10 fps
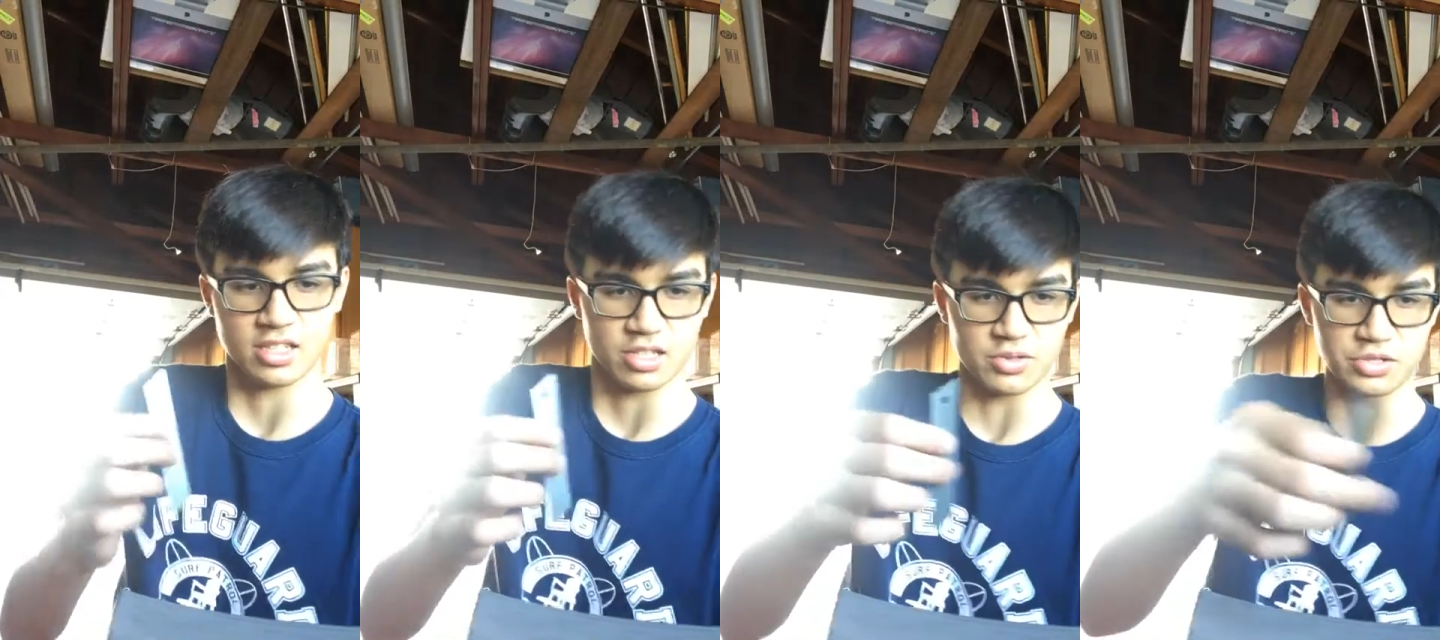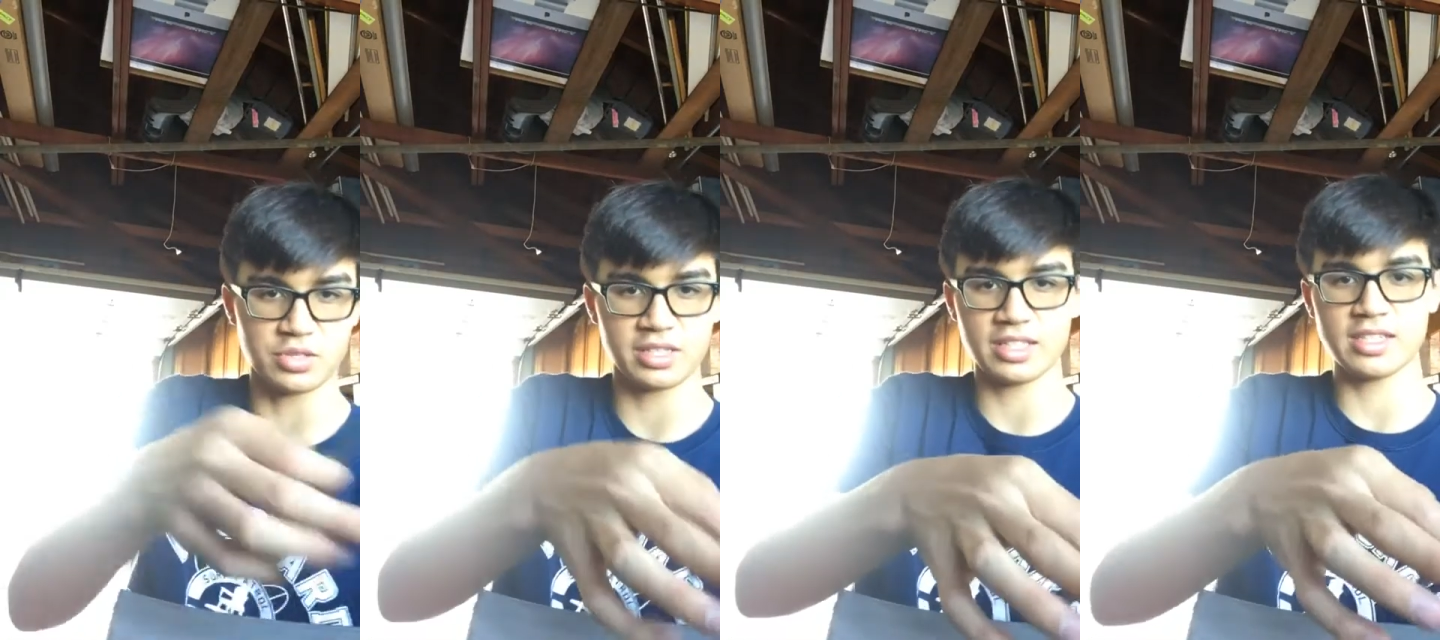was
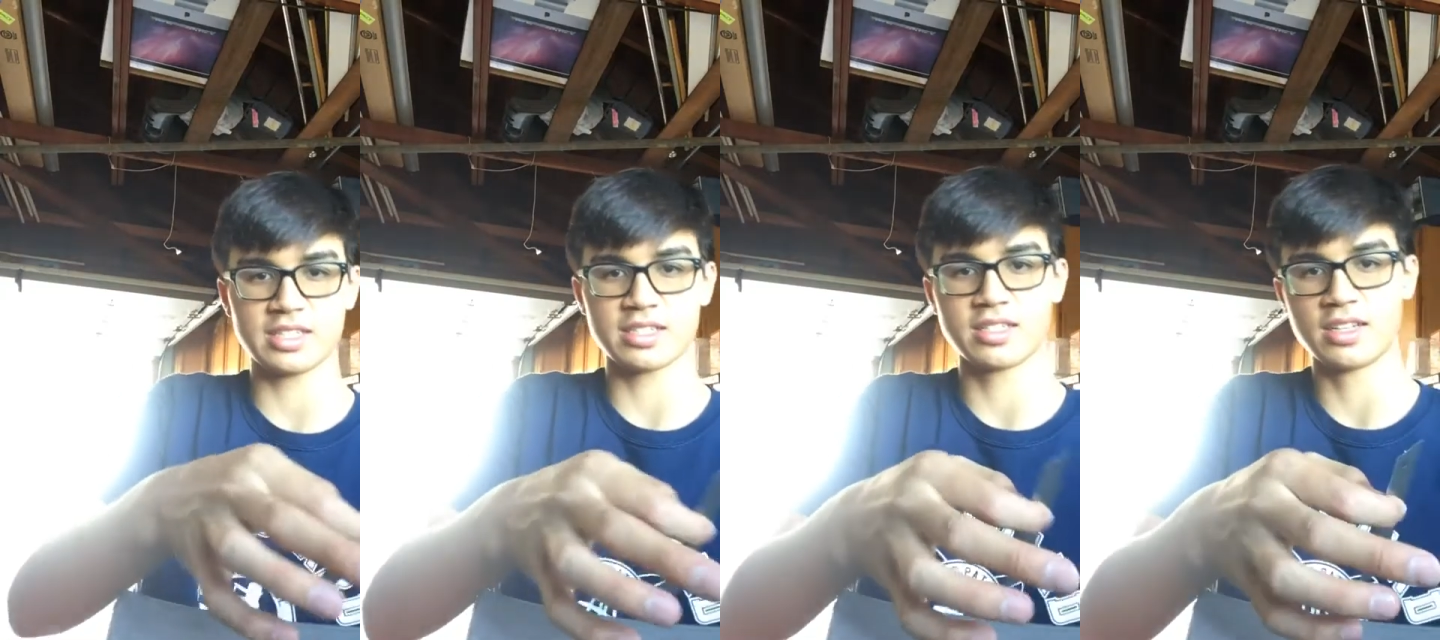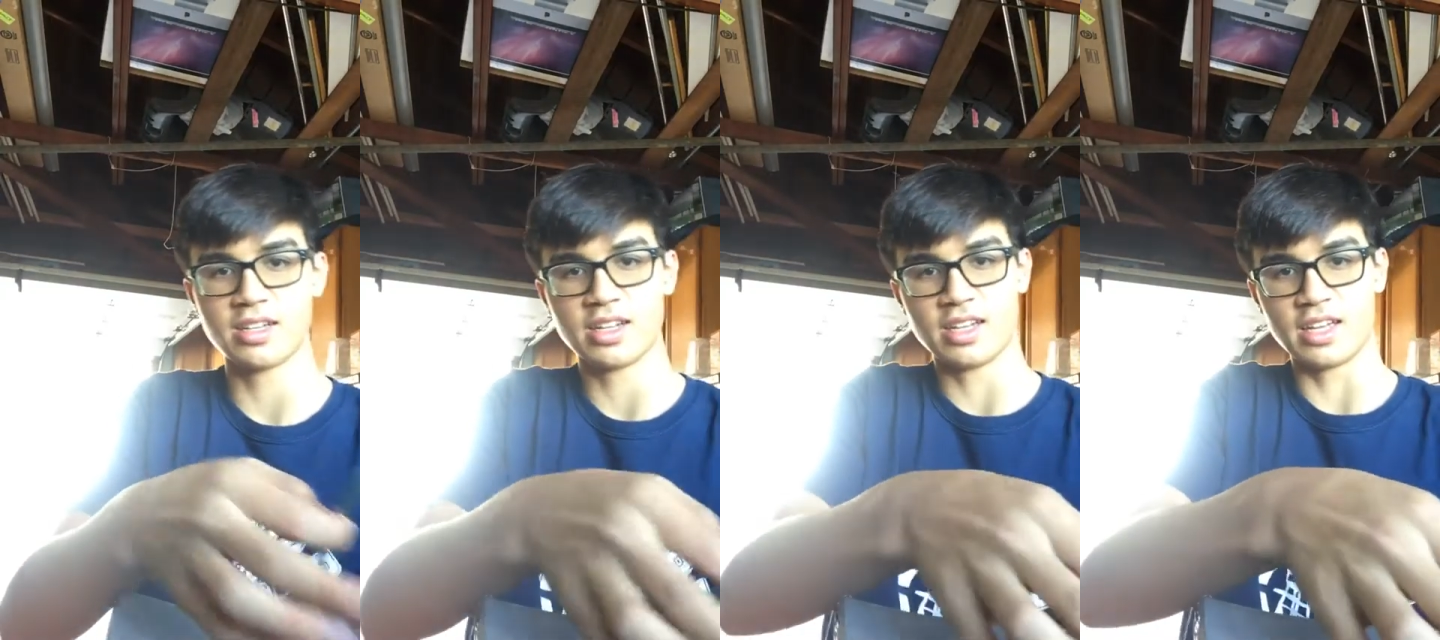using this,
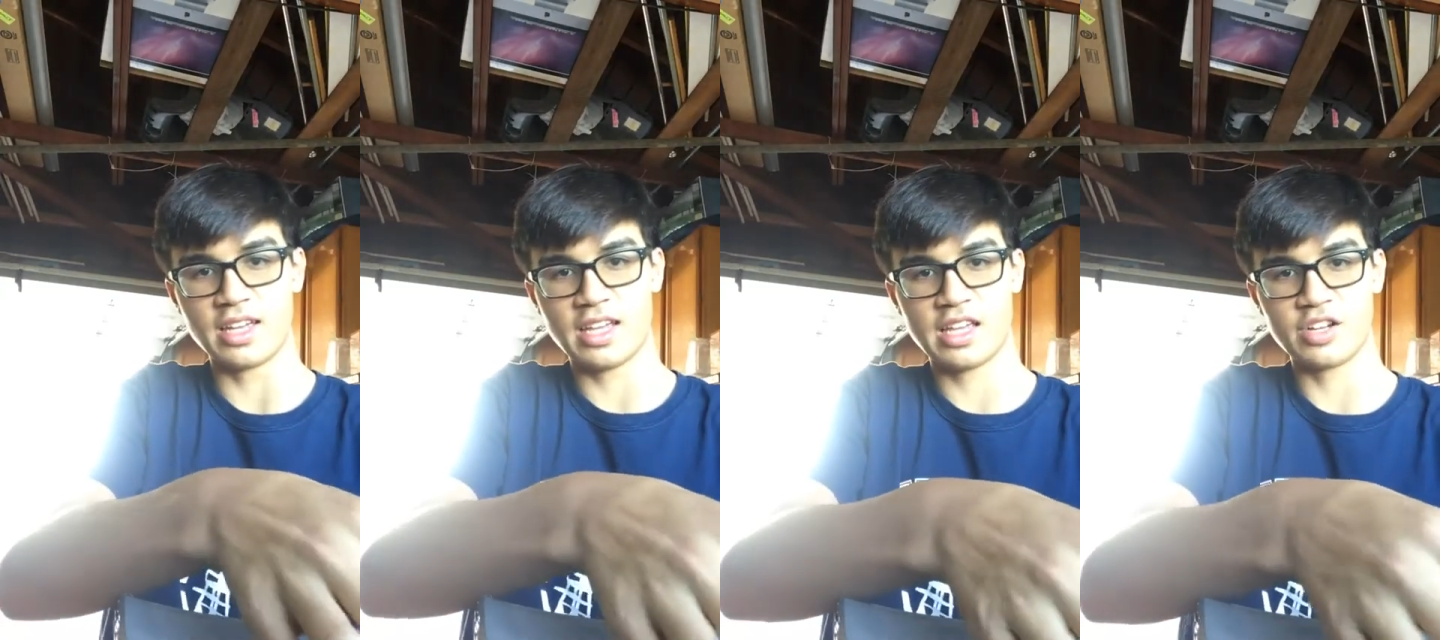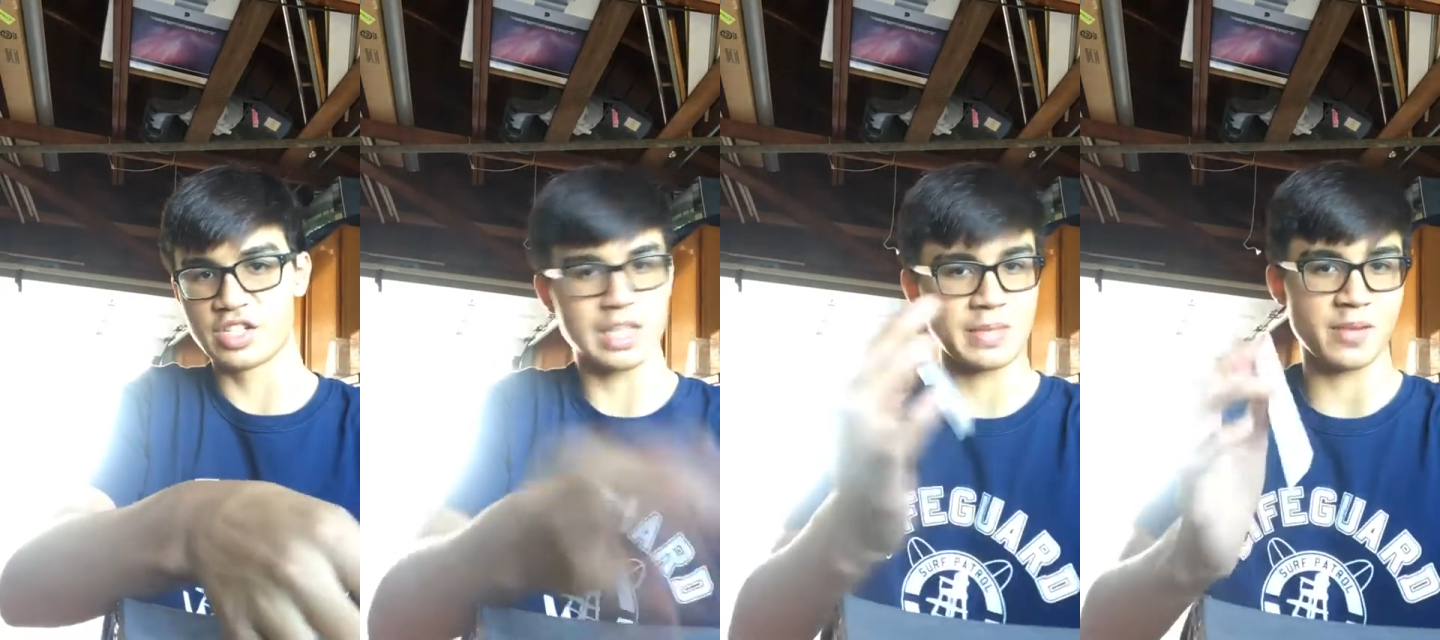and it just
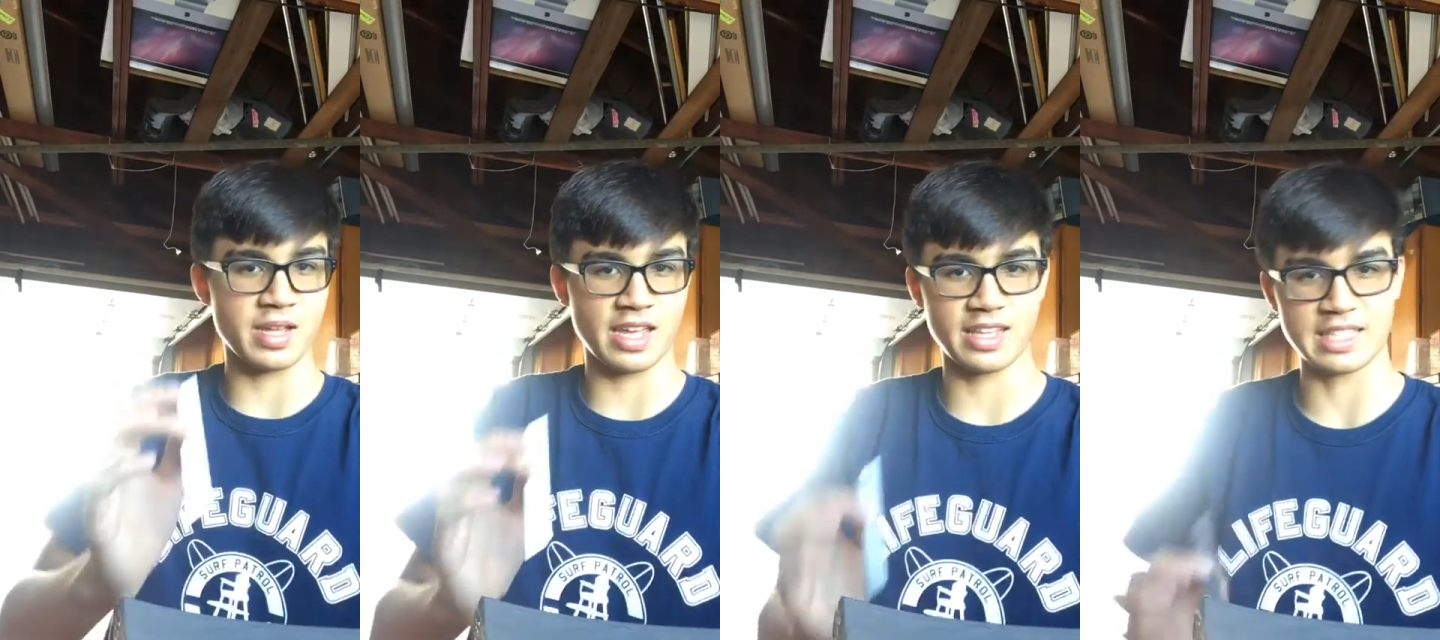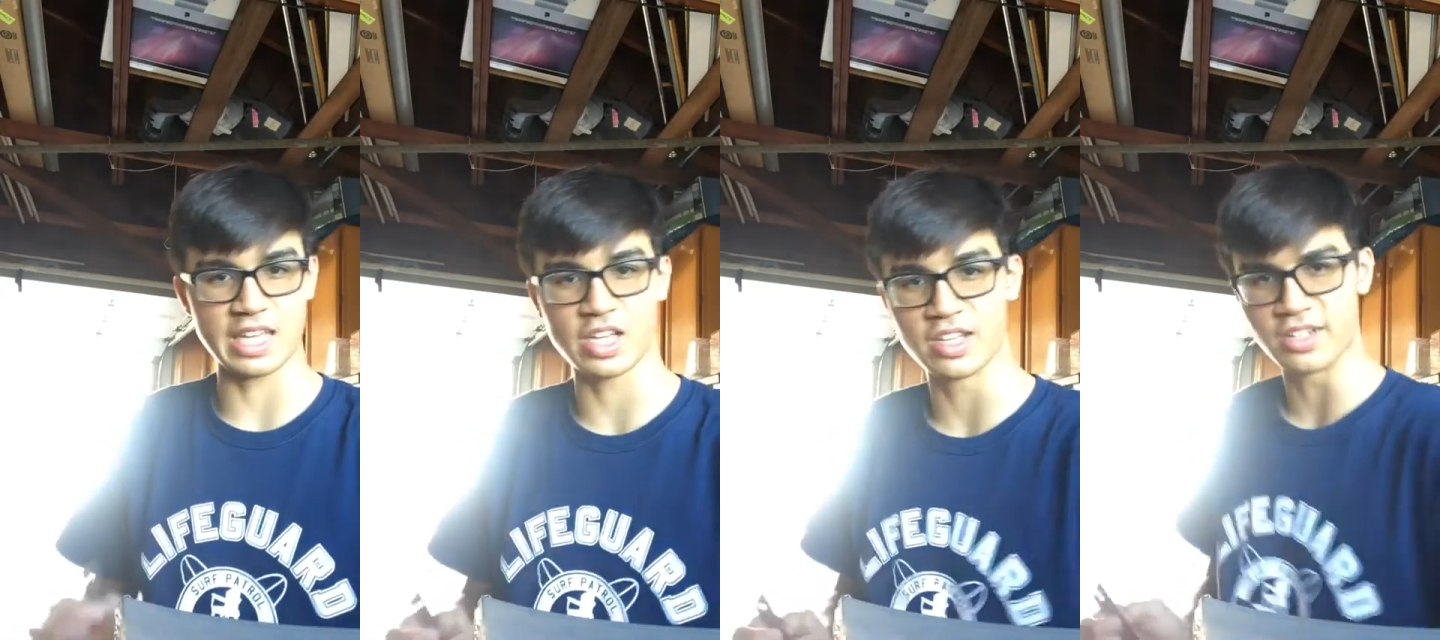slipped out of my hands, and I
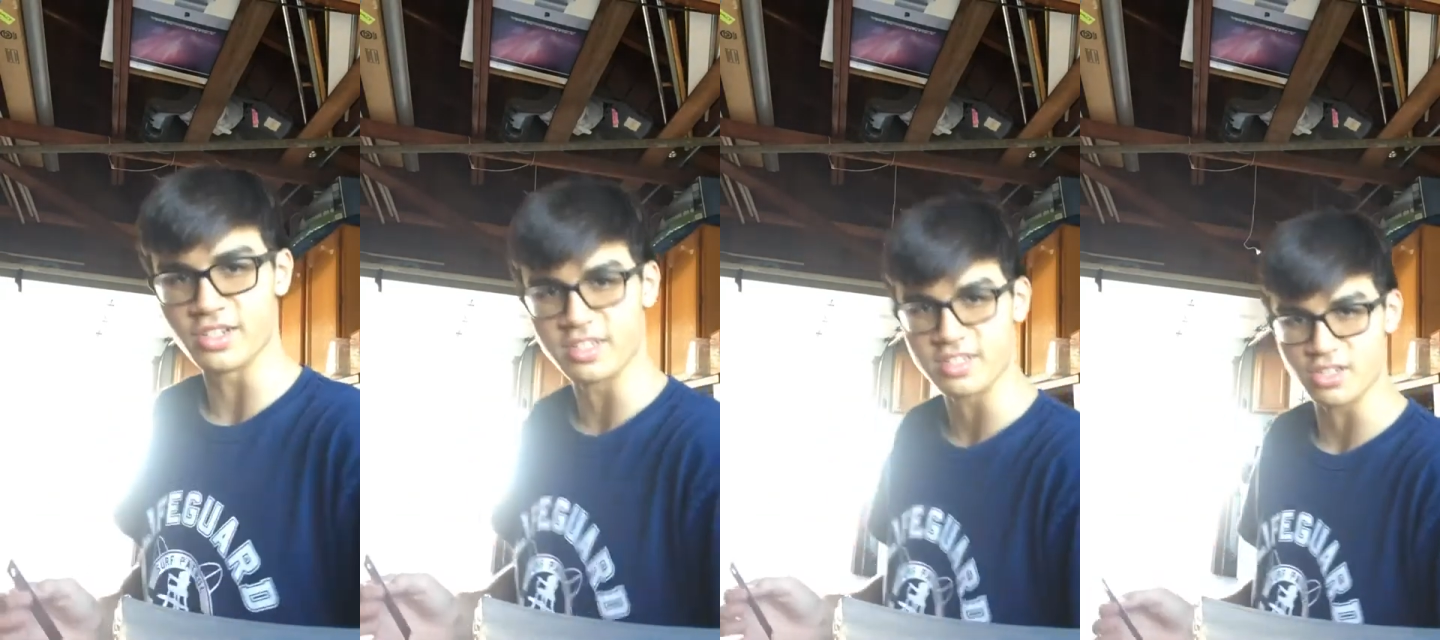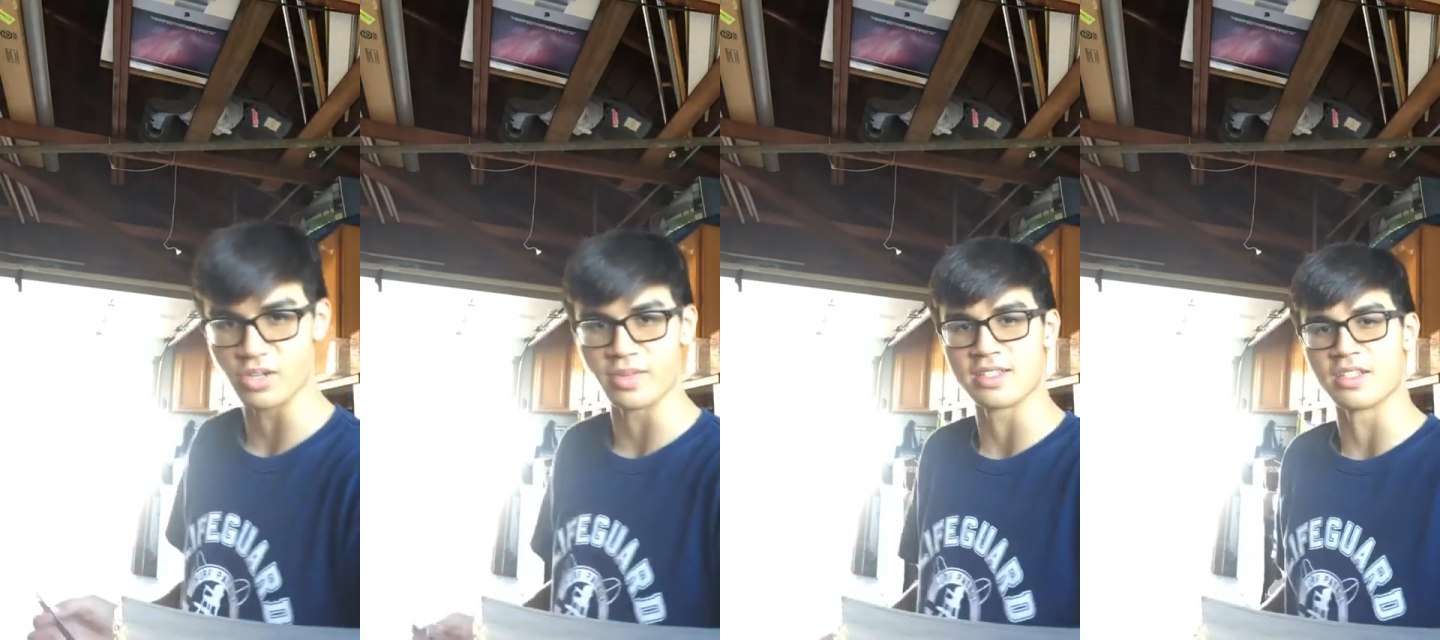could have just hurt
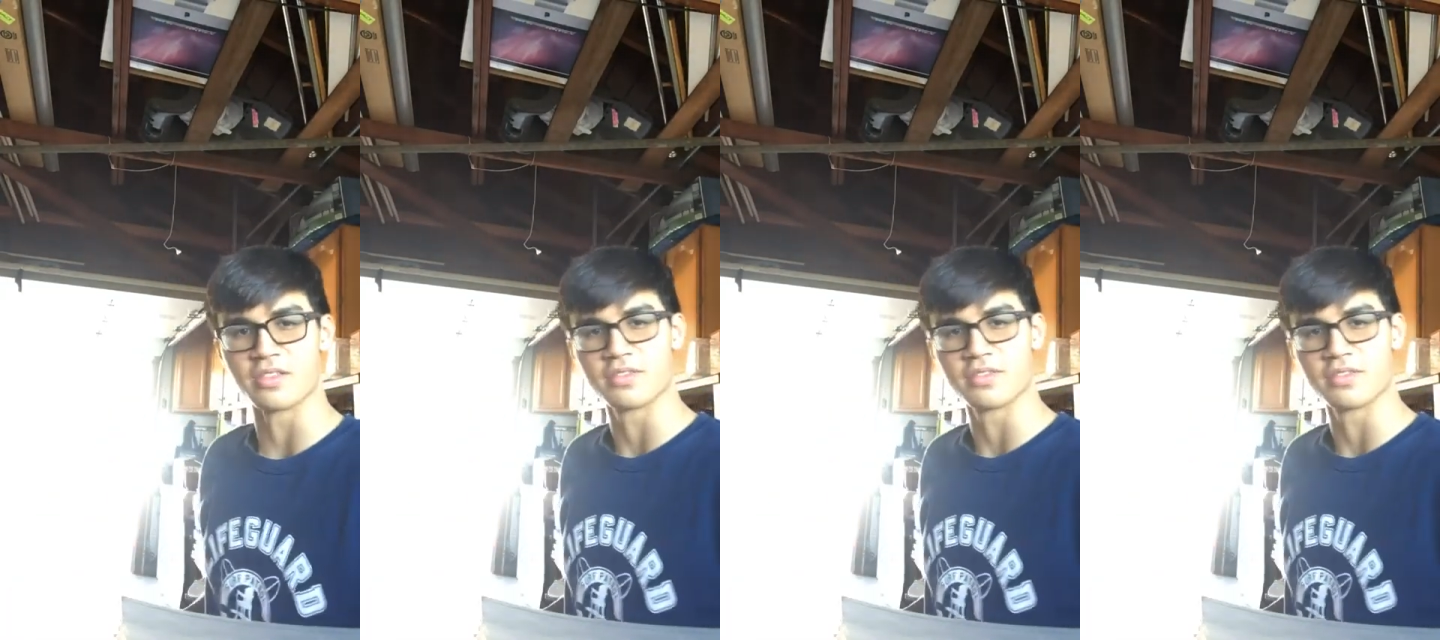myself.